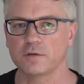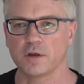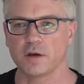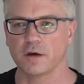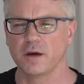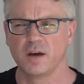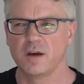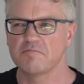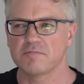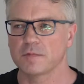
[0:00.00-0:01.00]
Is that a
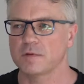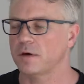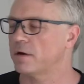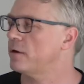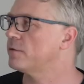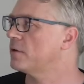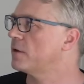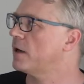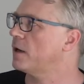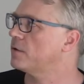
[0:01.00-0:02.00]
close
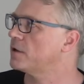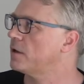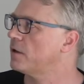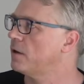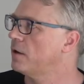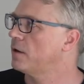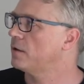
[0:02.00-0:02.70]
encounter?